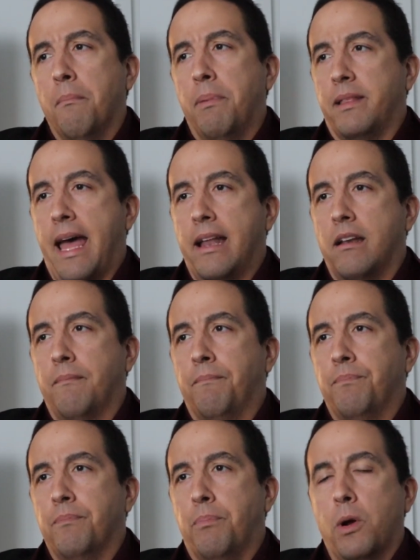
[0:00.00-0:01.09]
But that
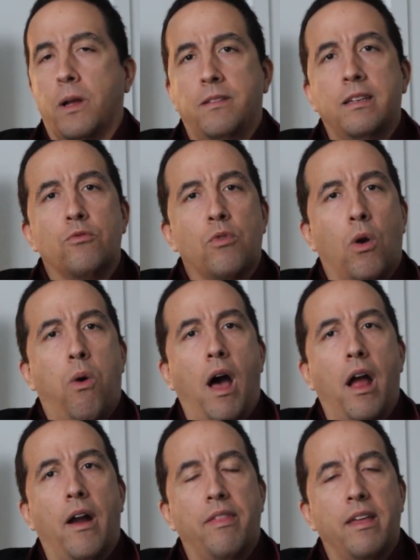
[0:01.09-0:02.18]
book didn't
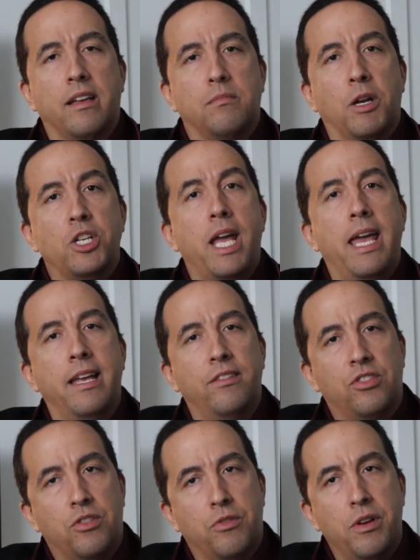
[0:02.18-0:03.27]
require, I think, as much
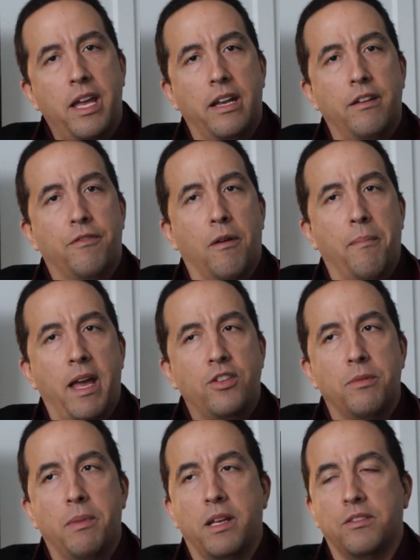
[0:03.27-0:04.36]
history and
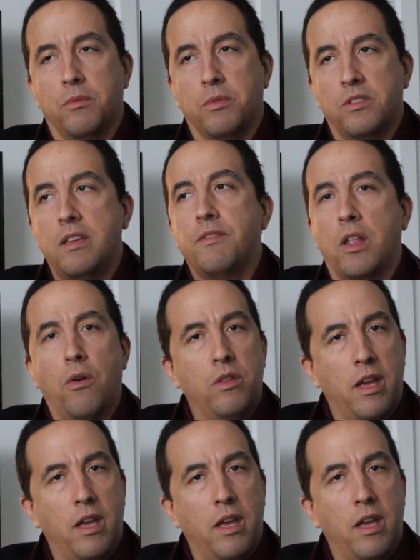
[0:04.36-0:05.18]
information because it was, even though,